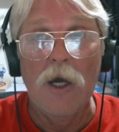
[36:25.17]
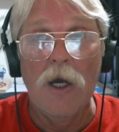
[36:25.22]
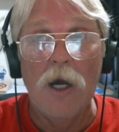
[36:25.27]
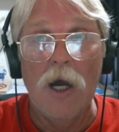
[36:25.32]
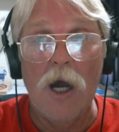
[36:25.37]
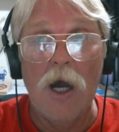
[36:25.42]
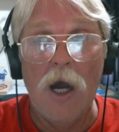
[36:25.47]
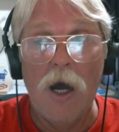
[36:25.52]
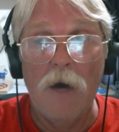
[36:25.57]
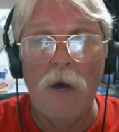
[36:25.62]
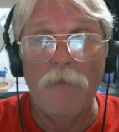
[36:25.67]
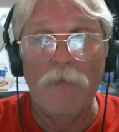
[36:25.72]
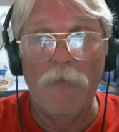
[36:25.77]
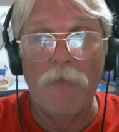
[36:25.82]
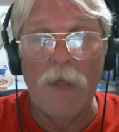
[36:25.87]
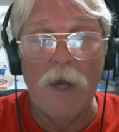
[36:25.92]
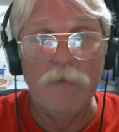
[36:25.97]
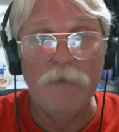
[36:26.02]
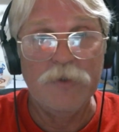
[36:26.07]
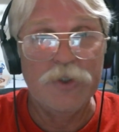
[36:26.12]
Um,
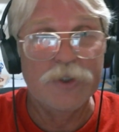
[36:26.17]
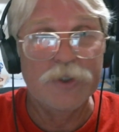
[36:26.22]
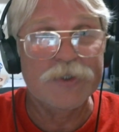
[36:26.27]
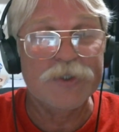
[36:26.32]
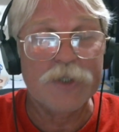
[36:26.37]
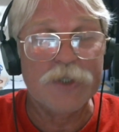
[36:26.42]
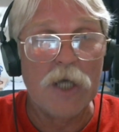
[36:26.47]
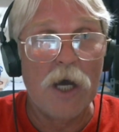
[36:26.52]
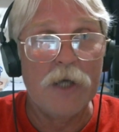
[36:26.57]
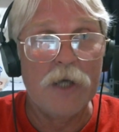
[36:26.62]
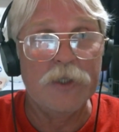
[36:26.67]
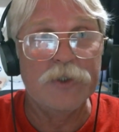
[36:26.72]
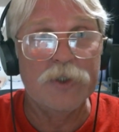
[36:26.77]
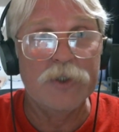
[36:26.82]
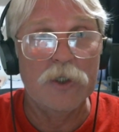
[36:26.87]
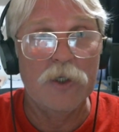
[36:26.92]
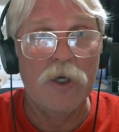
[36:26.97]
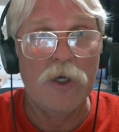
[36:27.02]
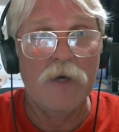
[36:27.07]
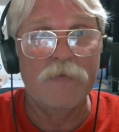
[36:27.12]
I'm just
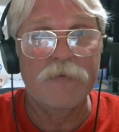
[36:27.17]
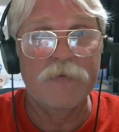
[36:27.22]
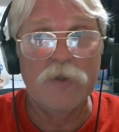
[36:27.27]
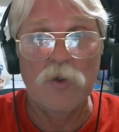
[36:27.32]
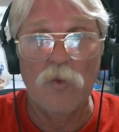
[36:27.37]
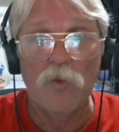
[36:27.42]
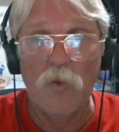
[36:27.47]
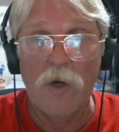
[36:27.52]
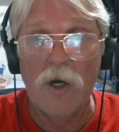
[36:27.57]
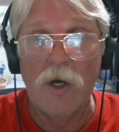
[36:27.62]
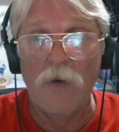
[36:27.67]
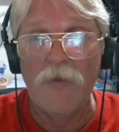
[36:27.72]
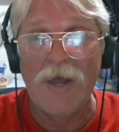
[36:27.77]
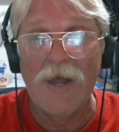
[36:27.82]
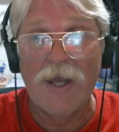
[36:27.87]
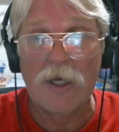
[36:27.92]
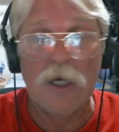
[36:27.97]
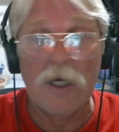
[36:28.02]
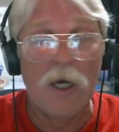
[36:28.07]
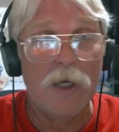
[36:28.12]
Scottish enough to where
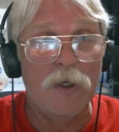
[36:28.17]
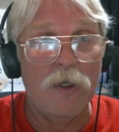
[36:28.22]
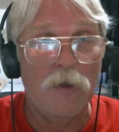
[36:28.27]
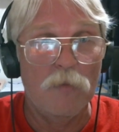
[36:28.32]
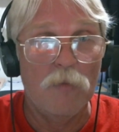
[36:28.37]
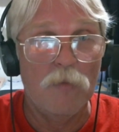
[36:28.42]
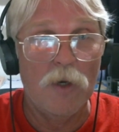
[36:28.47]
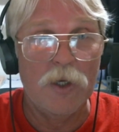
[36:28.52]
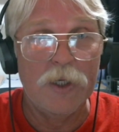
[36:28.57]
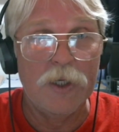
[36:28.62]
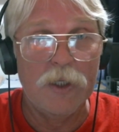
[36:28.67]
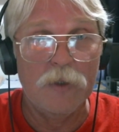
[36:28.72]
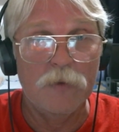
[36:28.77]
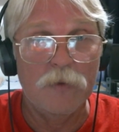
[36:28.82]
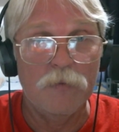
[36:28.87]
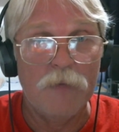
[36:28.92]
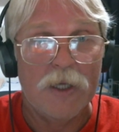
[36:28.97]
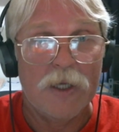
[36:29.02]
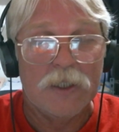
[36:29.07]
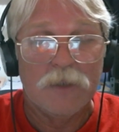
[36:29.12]
that kind of money
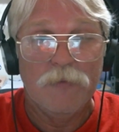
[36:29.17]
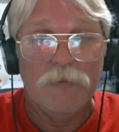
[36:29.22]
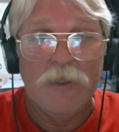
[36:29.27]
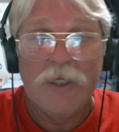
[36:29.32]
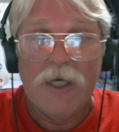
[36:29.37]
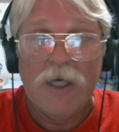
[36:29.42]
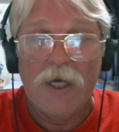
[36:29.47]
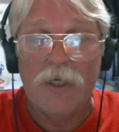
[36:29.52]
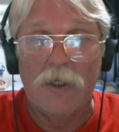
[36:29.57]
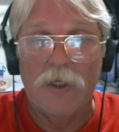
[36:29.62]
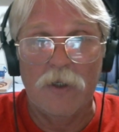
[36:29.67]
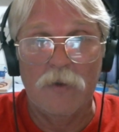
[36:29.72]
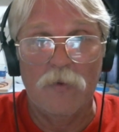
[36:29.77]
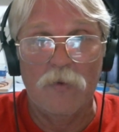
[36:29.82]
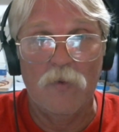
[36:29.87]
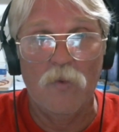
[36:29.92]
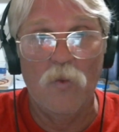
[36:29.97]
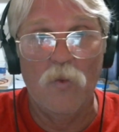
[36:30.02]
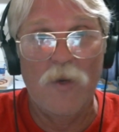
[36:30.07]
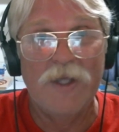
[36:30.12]
makes me kind of
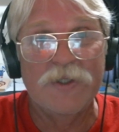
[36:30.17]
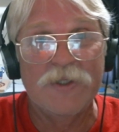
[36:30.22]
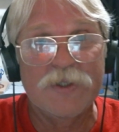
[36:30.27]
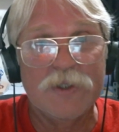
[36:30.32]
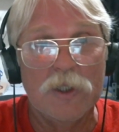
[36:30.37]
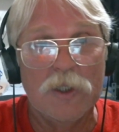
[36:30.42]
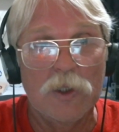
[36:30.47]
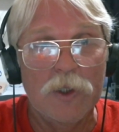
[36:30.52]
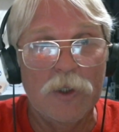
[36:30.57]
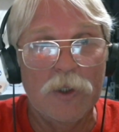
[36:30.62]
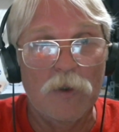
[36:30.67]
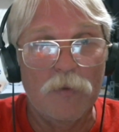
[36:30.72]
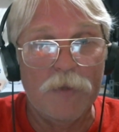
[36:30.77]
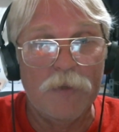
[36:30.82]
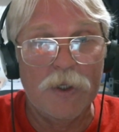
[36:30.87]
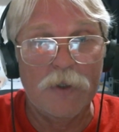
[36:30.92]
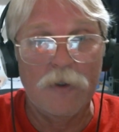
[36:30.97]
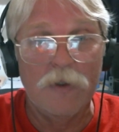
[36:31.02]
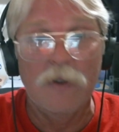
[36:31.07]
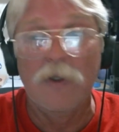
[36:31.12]
wince a little
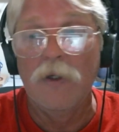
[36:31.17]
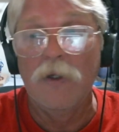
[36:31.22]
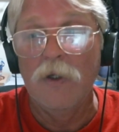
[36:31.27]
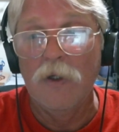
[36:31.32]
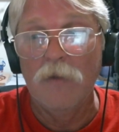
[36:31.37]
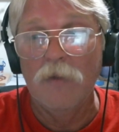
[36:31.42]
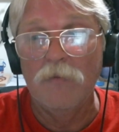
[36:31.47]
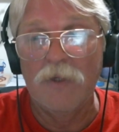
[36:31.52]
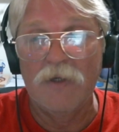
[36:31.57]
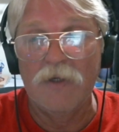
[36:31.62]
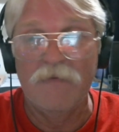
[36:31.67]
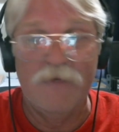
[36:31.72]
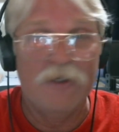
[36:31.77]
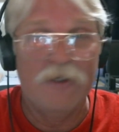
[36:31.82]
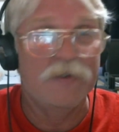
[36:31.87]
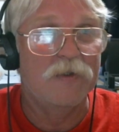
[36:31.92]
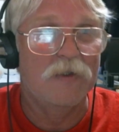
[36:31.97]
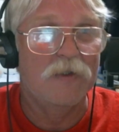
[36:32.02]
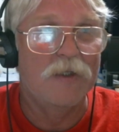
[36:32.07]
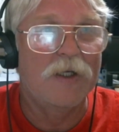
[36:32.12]
bit. But
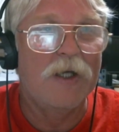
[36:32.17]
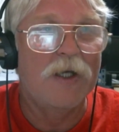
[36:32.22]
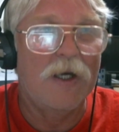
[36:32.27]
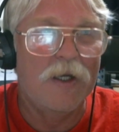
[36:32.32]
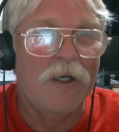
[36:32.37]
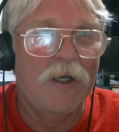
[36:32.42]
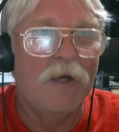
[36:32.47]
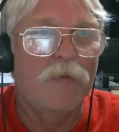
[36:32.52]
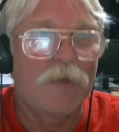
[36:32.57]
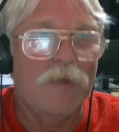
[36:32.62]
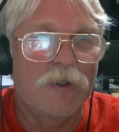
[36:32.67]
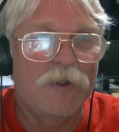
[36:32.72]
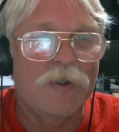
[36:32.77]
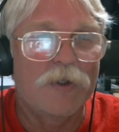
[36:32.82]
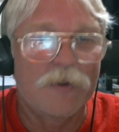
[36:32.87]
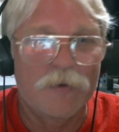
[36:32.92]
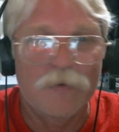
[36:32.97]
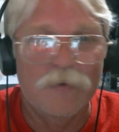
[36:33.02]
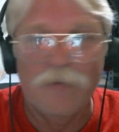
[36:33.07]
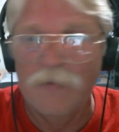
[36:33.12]
eventually I am going
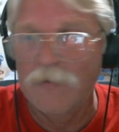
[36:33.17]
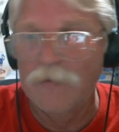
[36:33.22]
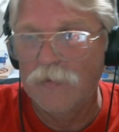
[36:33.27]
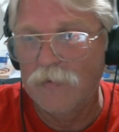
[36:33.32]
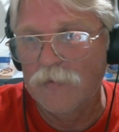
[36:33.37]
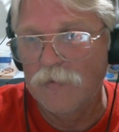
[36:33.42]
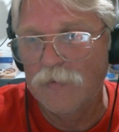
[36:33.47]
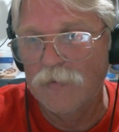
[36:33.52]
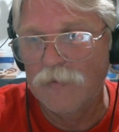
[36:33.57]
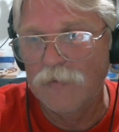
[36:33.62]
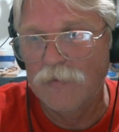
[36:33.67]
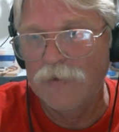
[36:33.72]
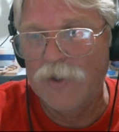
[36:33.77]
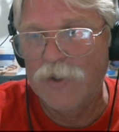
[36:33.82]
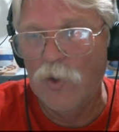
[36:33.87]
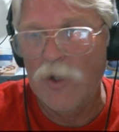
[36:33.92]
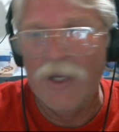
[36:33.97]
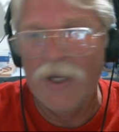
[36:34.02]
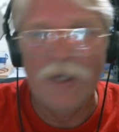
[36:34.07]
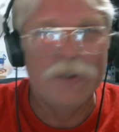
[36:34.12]
to
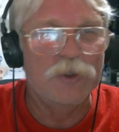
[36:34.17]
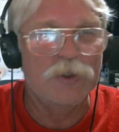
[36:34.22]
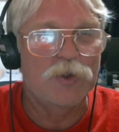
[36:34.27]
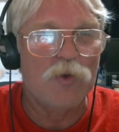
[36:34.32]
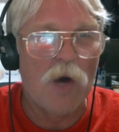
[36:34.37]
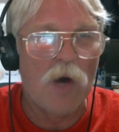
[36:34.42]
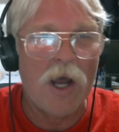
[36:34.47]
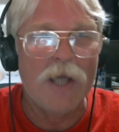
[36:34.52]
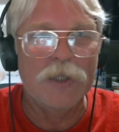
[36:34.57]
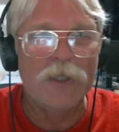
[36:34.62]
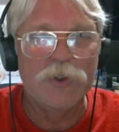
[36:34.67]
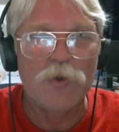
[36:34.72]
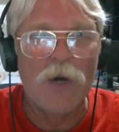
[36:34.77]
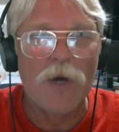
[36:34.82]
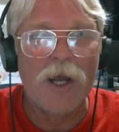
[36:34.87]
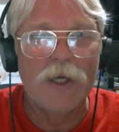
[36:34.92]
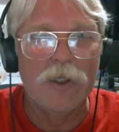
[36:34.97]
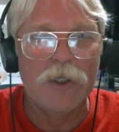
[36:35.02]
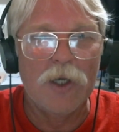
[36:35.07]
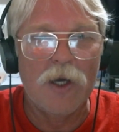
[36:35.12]
go ahead and try a
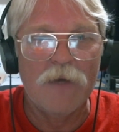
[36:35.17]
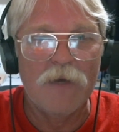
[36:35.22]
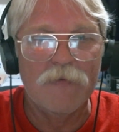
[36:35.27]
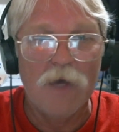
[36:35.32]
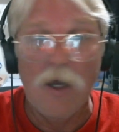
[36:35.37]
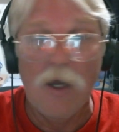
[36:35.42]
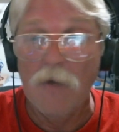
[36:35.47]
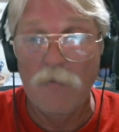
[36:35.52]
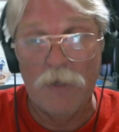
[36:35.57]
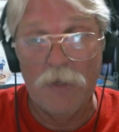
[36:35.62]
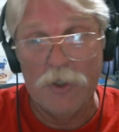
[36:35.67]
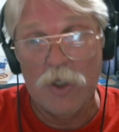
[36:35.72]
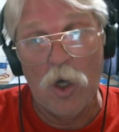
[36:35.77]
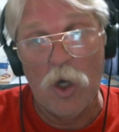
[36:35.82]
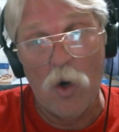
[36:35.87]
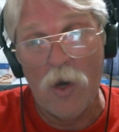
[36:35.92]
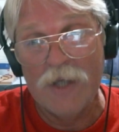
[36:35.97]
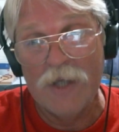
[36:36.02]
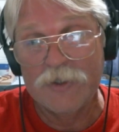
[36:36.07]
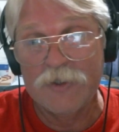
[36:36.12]
drag knife. But
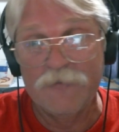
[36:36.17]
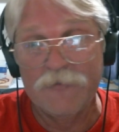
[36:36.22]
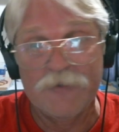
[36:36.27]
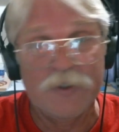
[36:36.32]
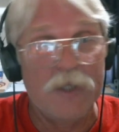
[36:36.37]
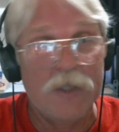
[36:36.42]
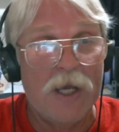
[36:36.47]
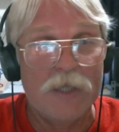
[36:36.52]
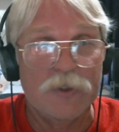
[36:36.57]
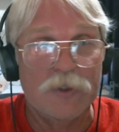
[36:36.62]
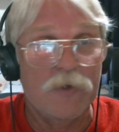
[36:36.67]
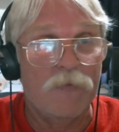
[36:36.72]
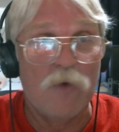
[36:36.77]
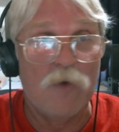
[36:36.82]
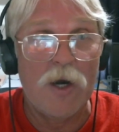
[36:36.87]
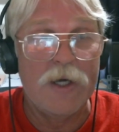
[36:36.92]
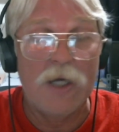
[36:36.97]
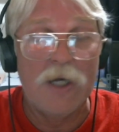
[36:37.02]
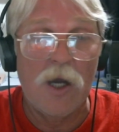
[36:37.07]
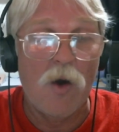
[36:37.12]
no, as of, as of
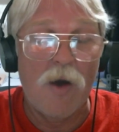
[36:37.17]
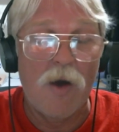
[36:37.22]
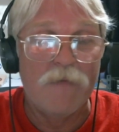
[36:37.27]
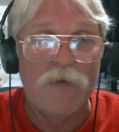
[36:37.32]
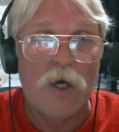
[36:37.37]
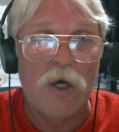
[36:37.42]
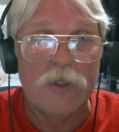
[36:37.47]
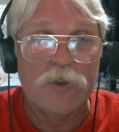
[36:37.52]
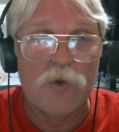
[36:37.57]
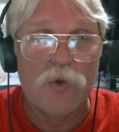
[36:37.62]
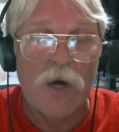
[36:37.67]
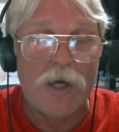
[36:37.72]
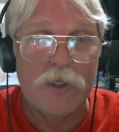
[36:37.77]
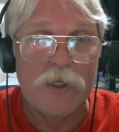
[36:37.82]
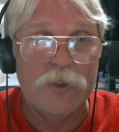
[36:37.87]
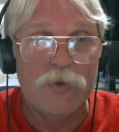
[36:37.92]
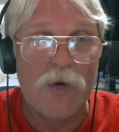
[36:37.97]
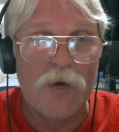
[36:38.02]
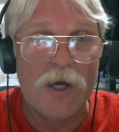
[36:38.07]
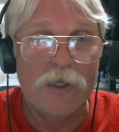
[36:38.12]
right now, I've not tried a
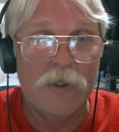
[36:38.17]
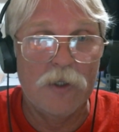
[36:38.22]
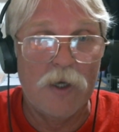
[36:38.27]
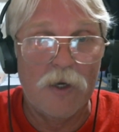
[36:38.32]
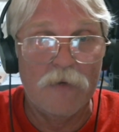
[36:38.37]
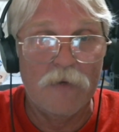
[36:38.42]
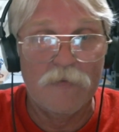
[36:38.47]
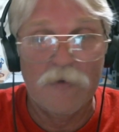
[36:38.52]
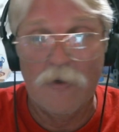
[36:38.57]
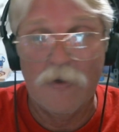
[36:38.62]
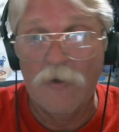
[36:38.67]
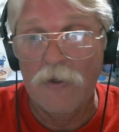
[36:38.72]
drag knife.